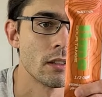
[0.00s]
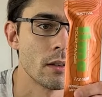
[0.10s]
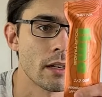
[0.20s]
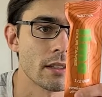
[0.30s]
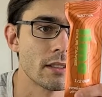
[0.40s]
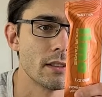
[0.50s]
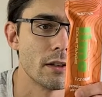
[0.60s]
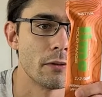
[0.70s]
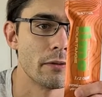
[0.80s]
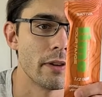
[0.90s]
back in
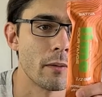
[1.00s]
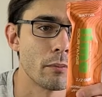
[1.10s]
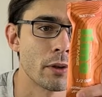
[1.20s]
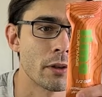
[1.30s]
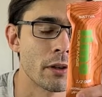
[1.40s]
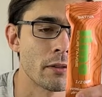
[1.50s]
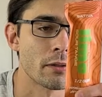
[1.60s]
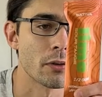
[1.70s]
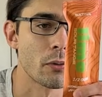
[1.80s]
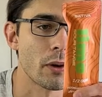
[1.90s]
November of
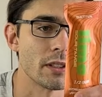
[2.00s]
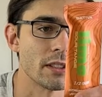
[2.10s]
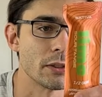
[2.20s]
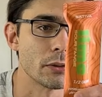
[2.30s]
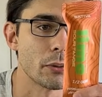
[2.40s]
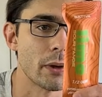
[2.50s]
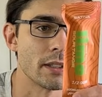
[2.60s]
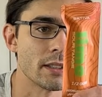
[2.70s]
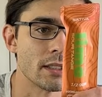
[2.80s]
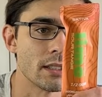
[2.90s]

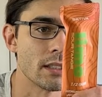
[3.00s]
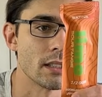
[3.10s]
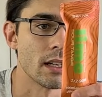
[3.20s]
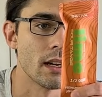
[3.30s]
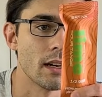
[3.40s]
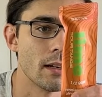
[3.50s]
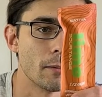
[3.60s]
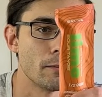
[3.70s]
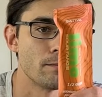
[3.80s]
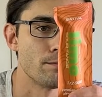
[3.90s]
2020,
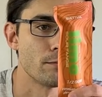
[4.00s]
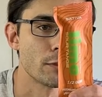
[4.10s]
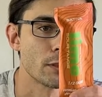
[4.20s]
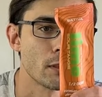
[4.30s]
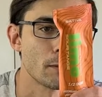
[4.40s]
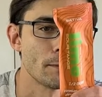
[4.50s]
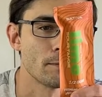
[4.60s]
so